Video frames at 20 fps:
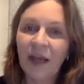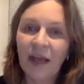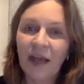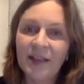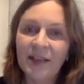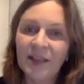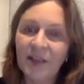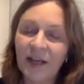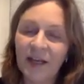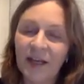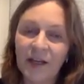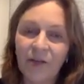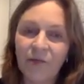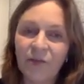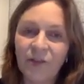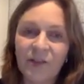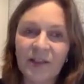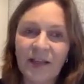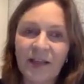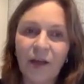It's a kind of
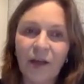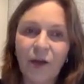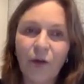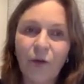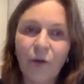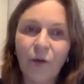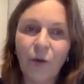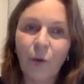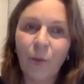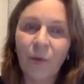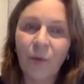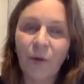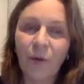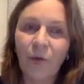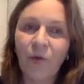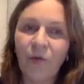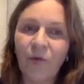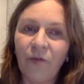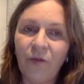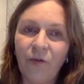just like good opener
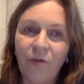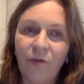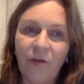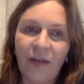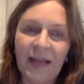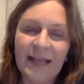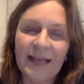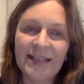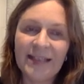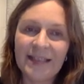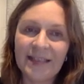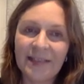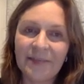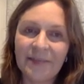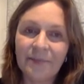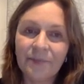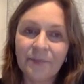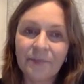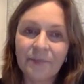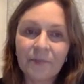of, of a
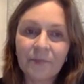lesson.